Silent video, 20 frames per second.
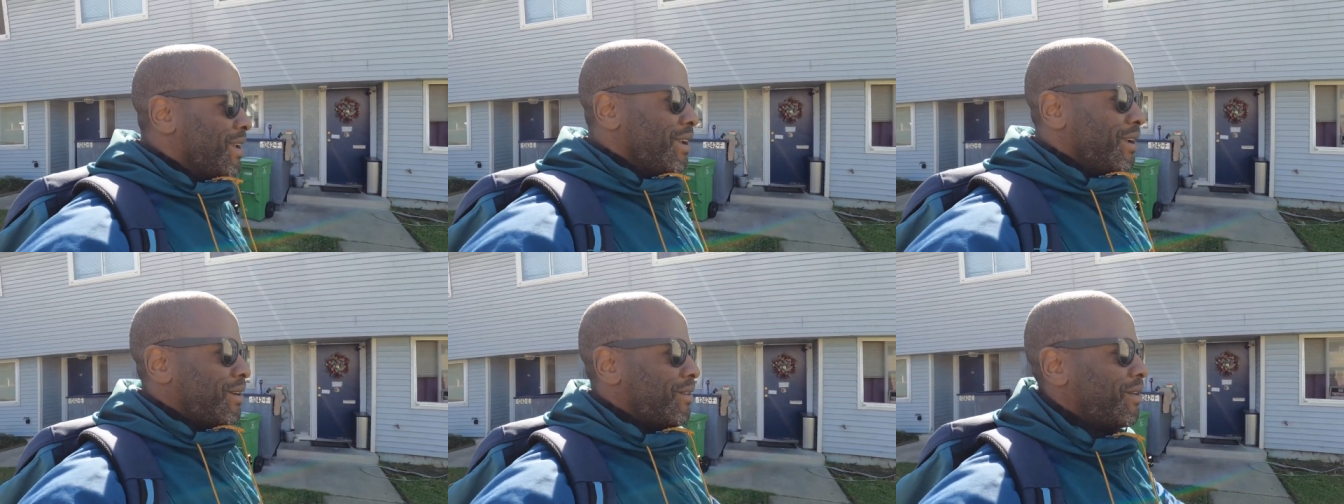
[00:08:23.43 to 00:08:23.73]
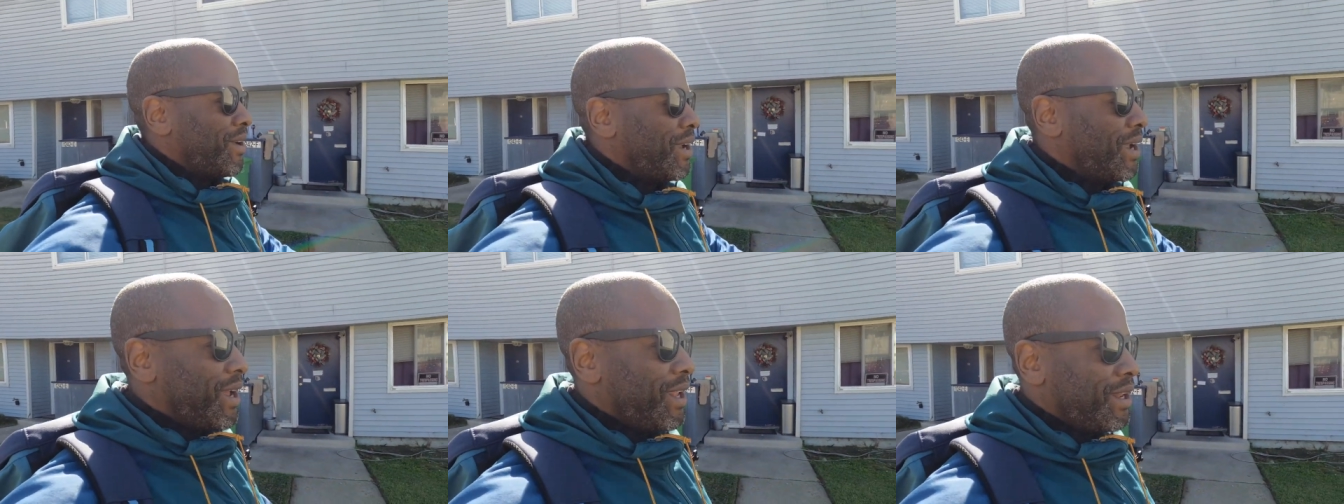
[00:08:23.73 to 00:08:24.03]
And
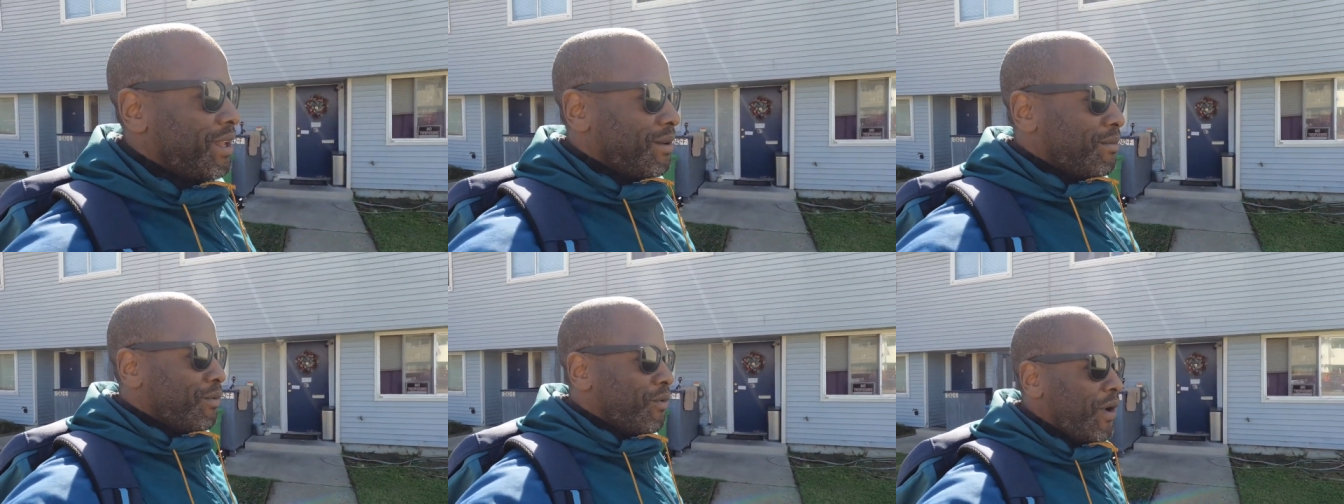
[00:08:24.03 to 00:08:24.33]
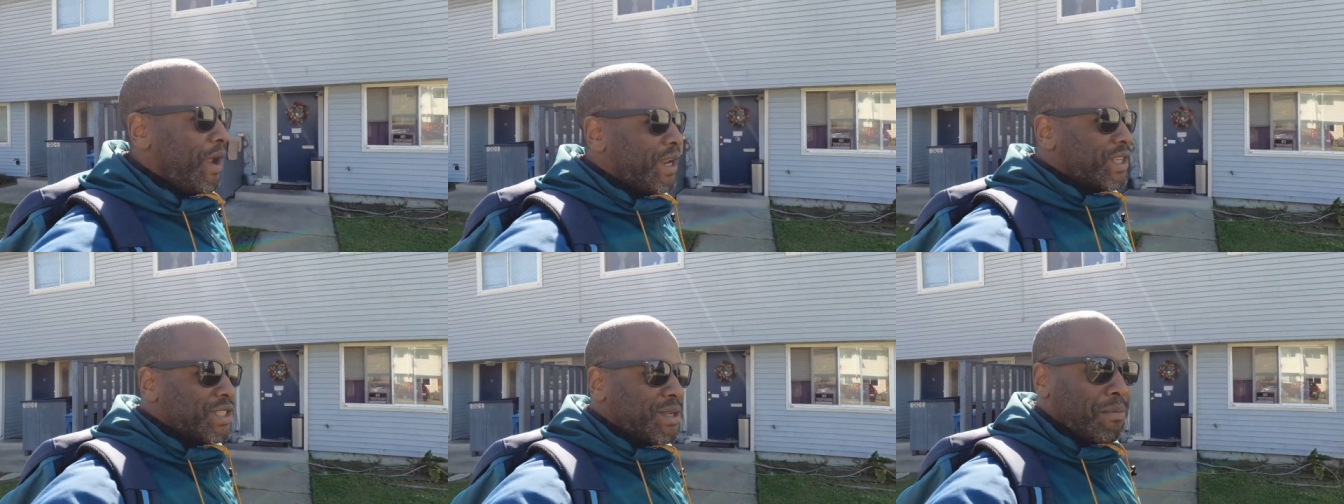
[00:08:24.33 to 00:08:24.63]
we had the
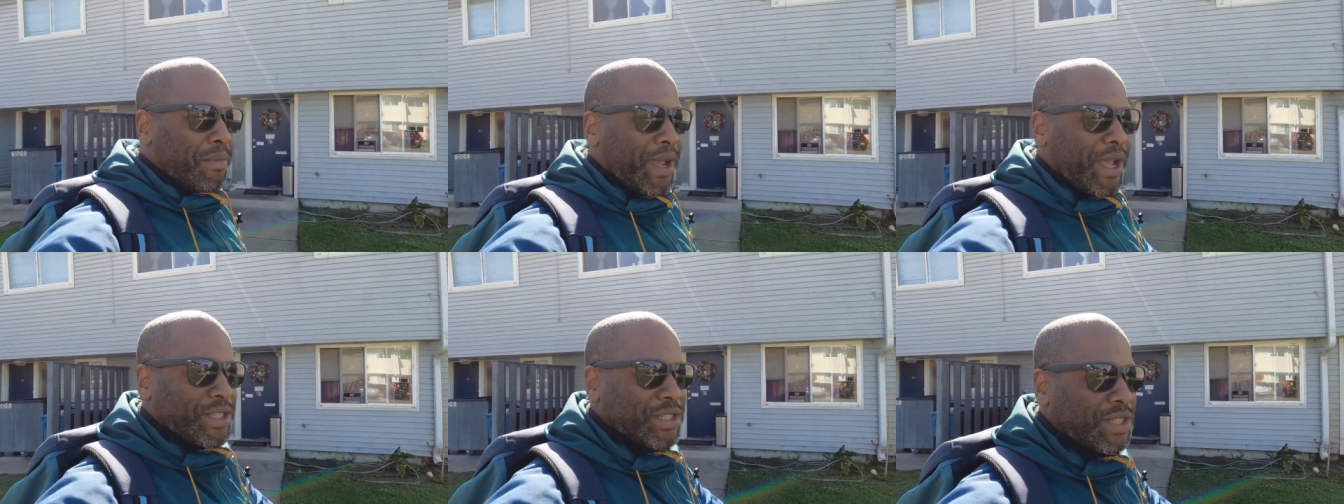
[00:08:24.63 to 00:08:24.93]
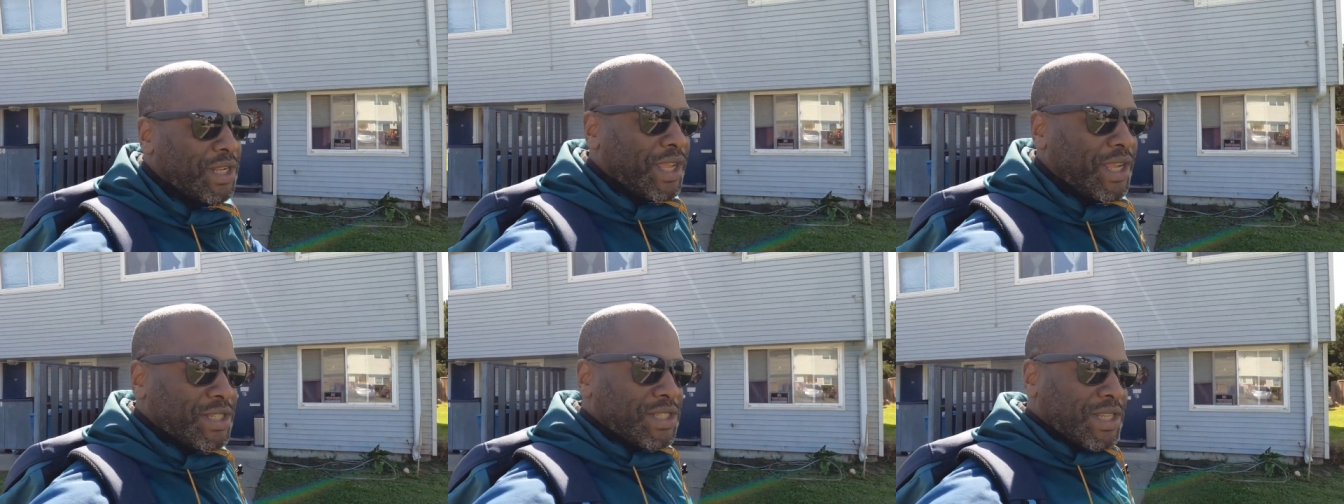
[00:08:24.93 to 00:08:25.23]
greatest
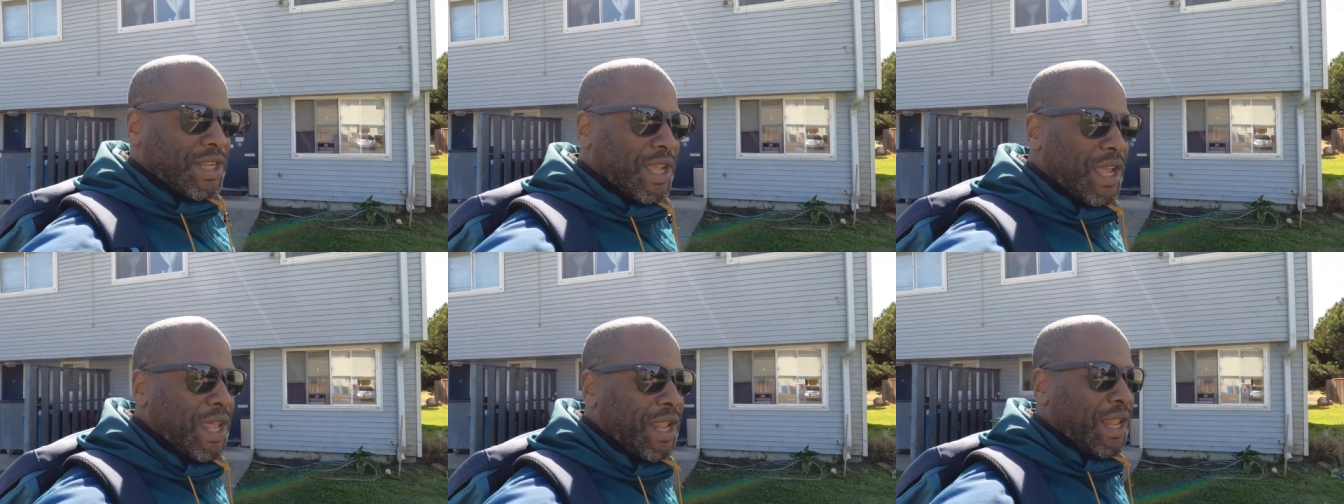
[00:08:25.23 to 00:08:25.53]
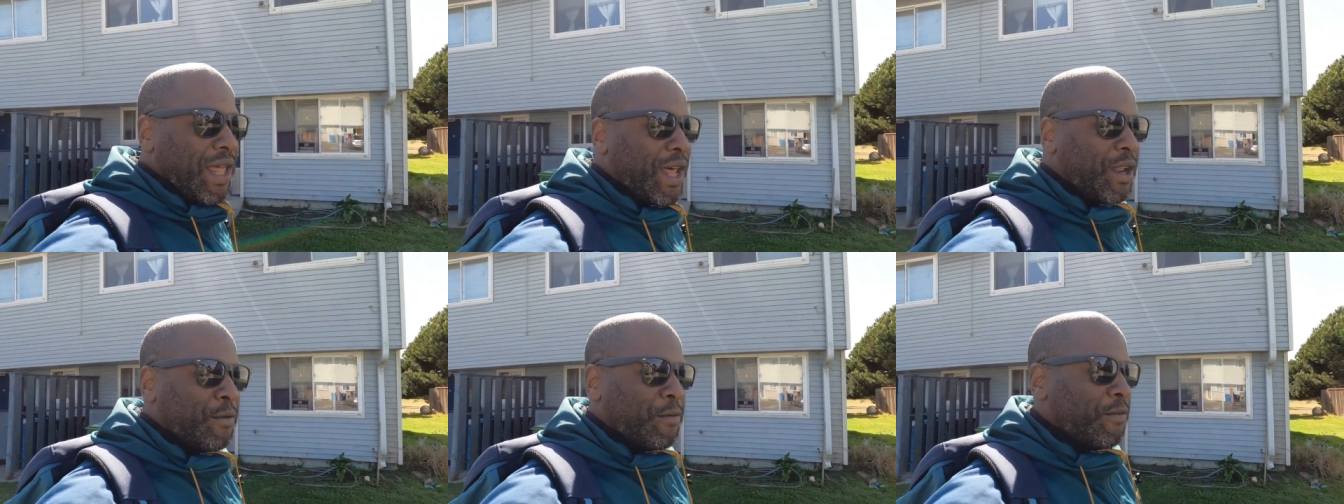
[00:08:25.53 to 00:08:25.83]
imagination and had a lot of